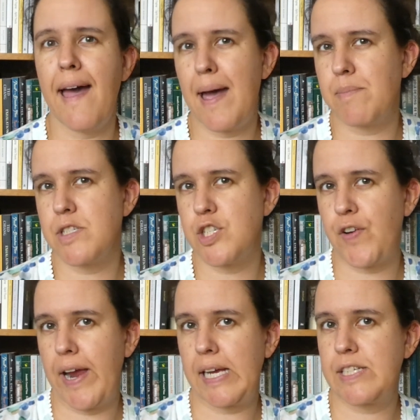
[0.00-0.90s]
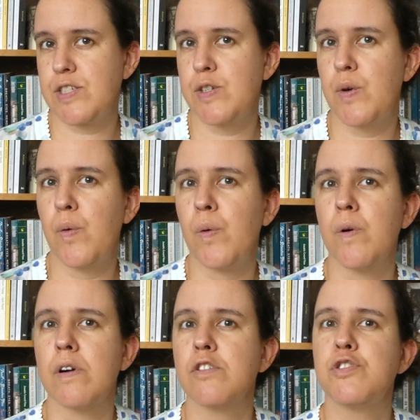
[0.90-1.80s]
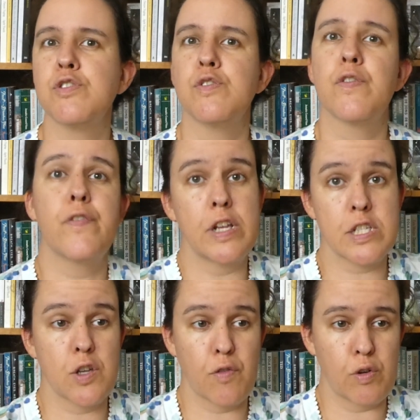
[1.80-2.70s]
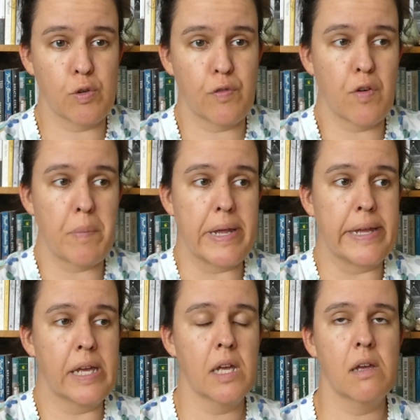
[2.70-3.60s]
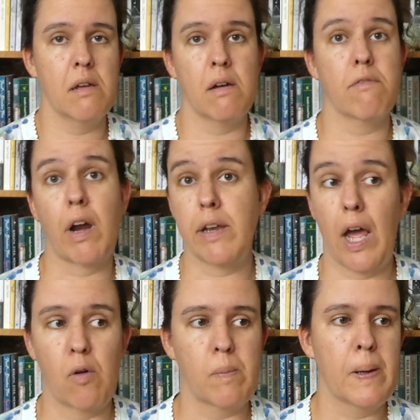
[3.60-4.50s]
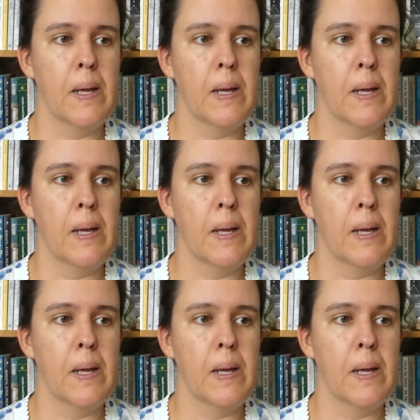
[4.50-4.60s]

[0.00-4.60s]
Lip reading: abstract or too philosophical for me right now.